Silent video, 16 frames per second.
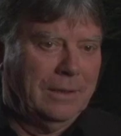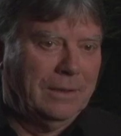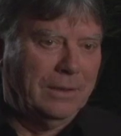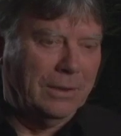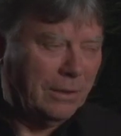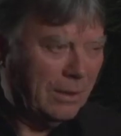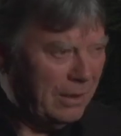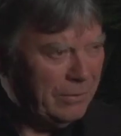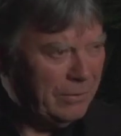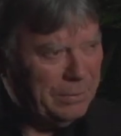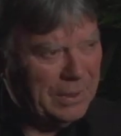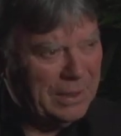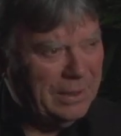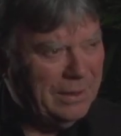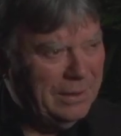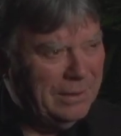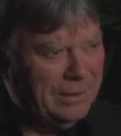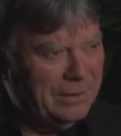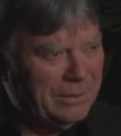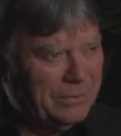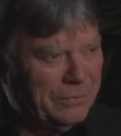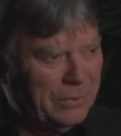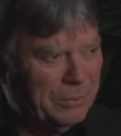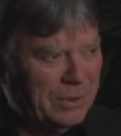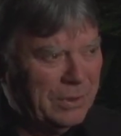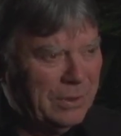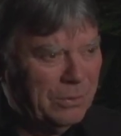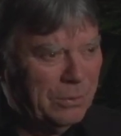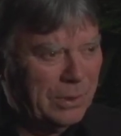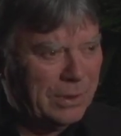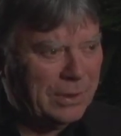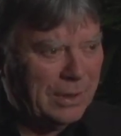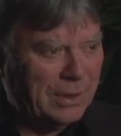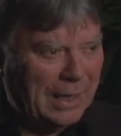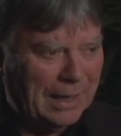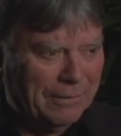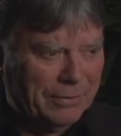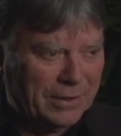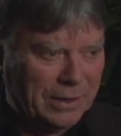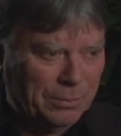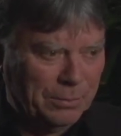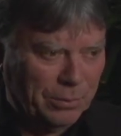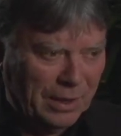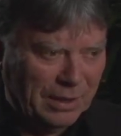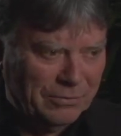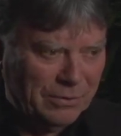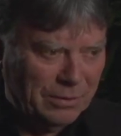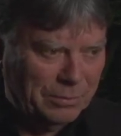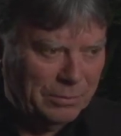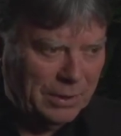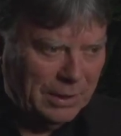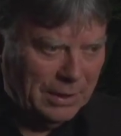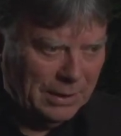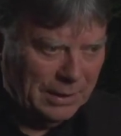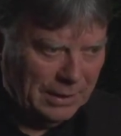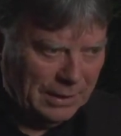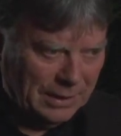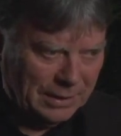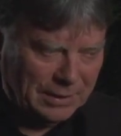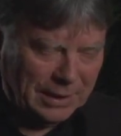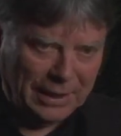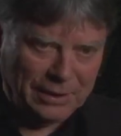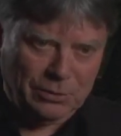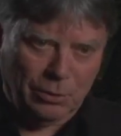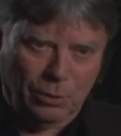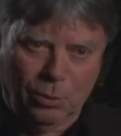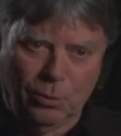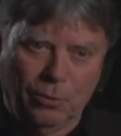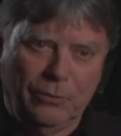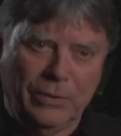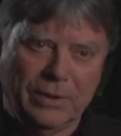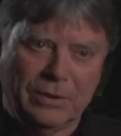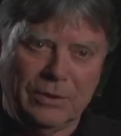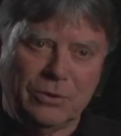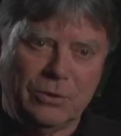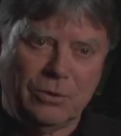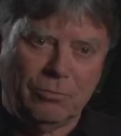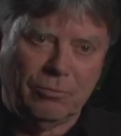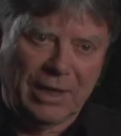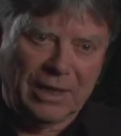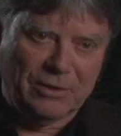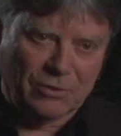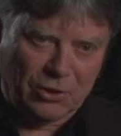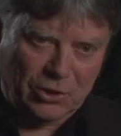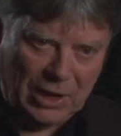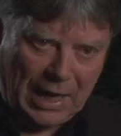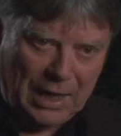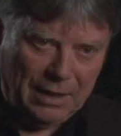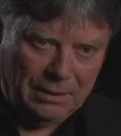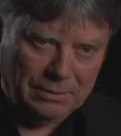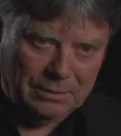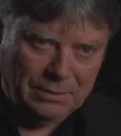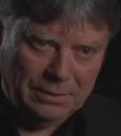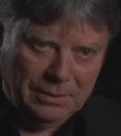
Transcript: You know, everybody is familiar with the African proverb, it takes a whole village to raise a child.